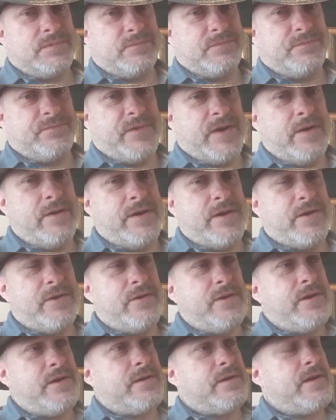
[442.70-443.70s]
very
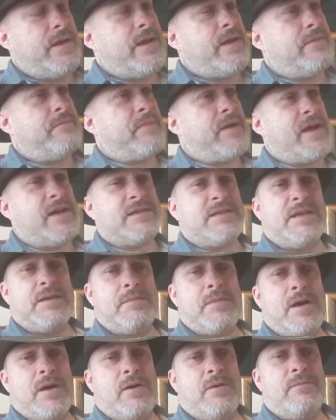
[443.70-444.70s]
good in
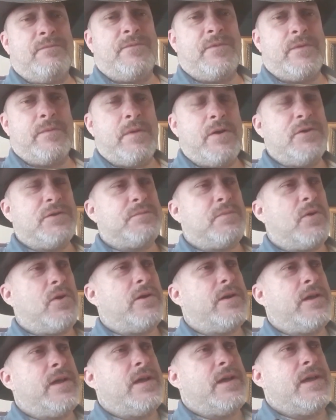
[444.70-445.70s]
basketball for the most
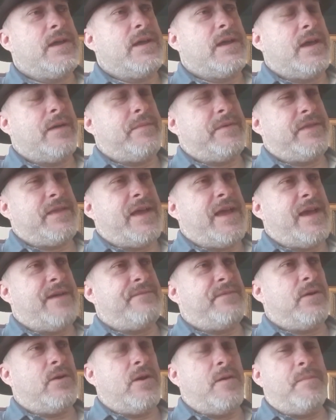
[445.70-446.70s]
part. I mean, they
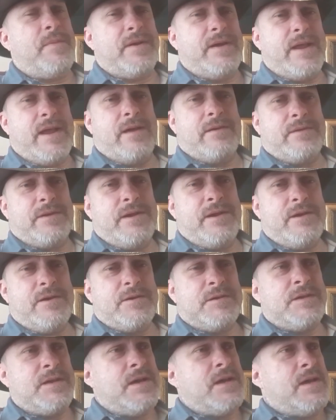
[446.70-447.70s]
have their up and down
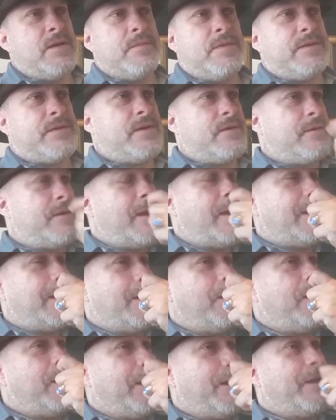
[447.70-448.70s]
years, but they're
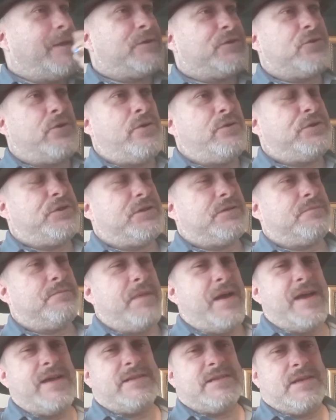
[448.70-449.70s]
not an atrocious
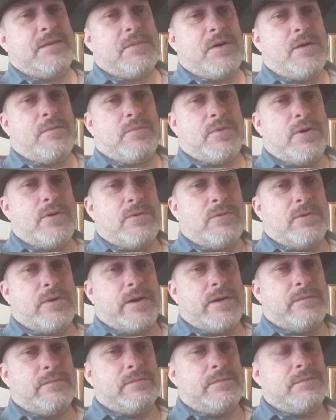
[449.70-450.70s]
basketball
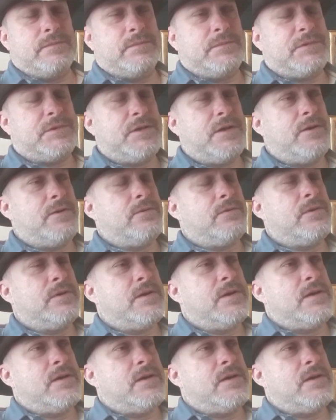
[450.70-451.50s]
program. So